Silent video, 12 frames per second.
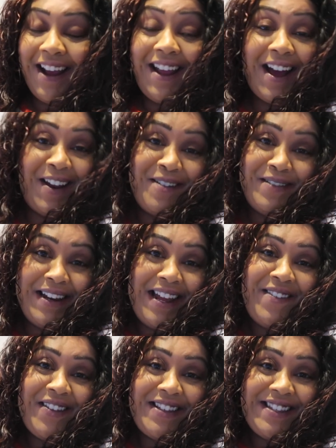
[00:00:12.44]
I cannot
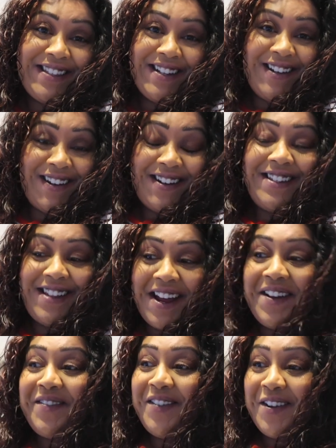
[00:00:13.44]
believe this is the last
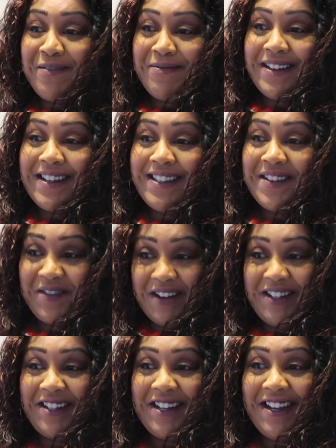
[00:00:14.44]
day of Vlogmas,
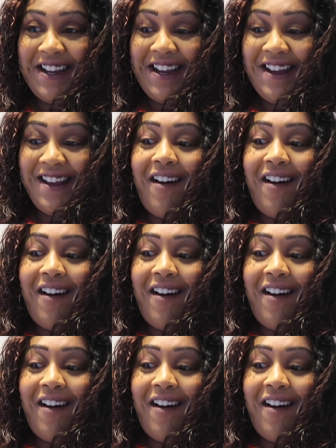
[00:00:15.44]
officially.